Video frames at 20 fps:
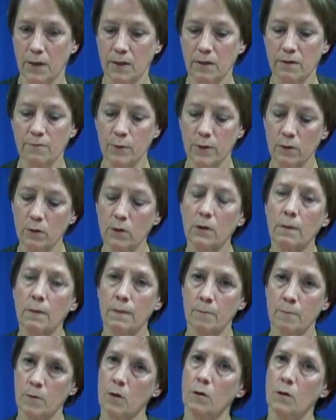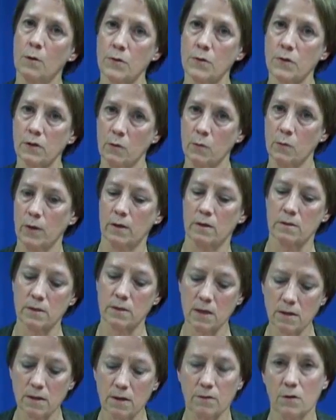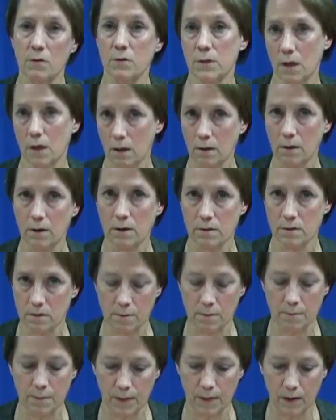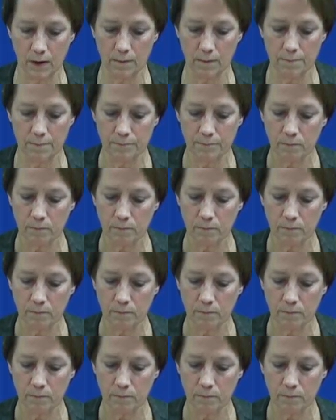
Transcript: but if we look at them closely, we can see that they're telling us something.